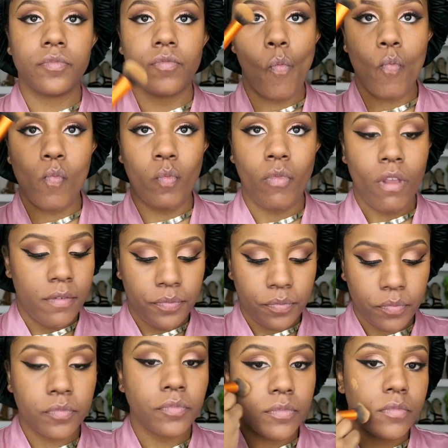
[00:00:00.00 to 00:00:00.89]
my
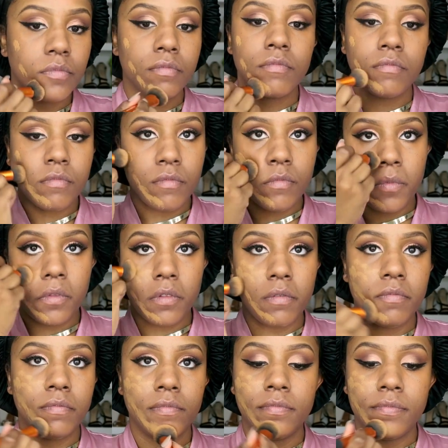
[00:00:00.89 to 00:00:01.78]
foundation.
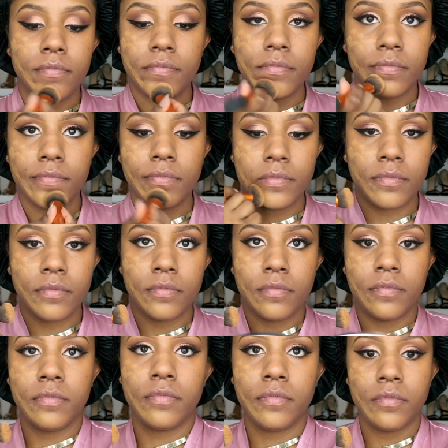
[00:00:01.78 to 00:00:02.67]
And I'm
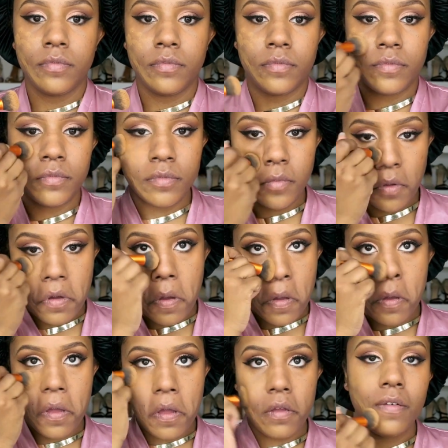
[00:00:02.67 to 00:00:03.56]
taking, I
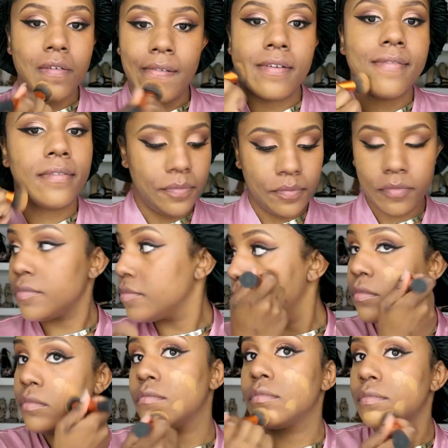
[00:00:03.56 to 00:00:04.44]
think for this
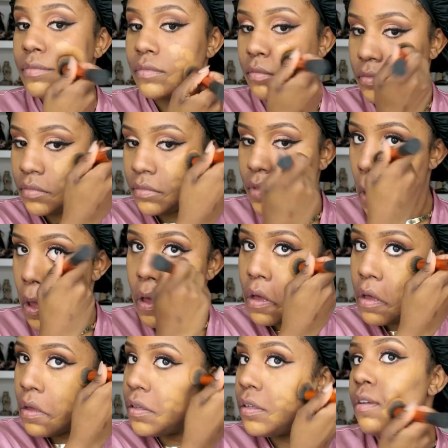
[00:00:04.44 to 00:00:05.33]
look,
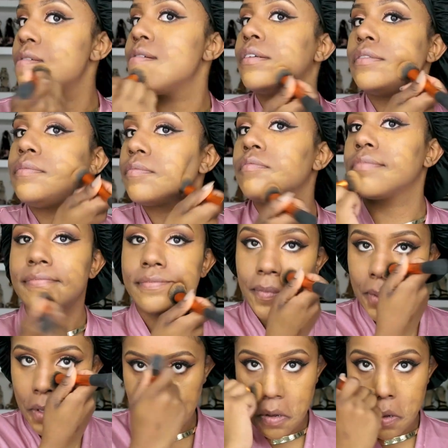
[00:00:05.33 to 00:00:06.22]
I use
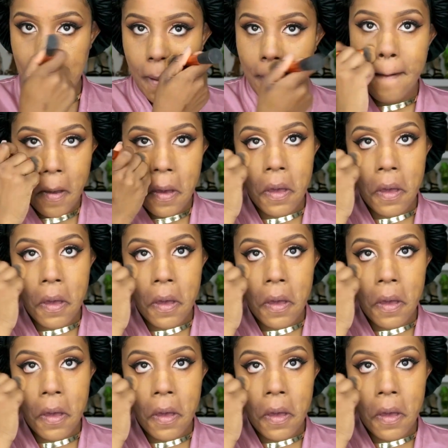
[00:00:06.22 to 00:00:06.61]
the